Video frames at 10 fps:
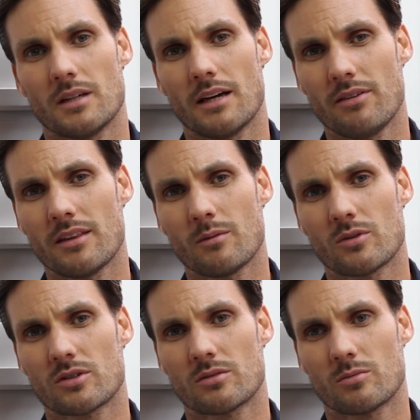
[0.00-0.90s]
Everything
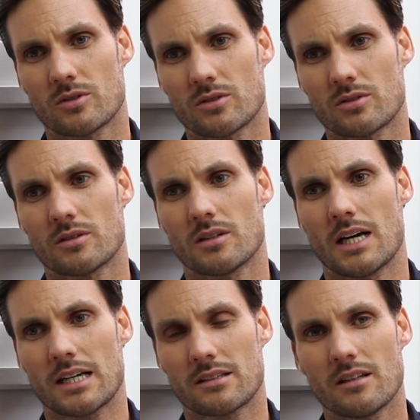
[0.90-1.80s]
was
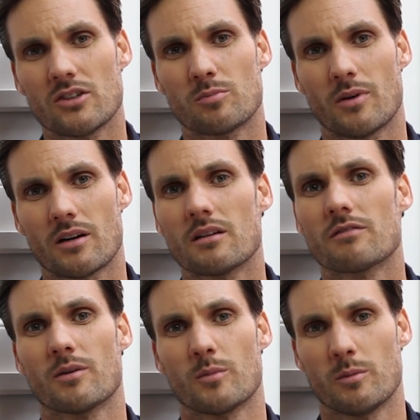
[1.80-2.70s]
actually spot
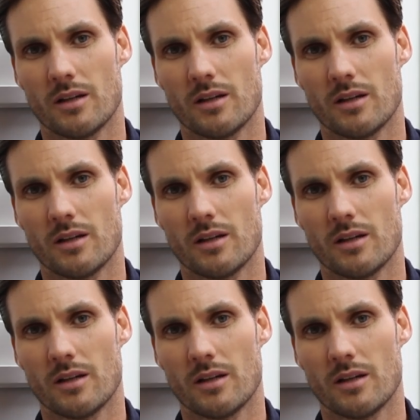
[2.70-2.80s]
on from the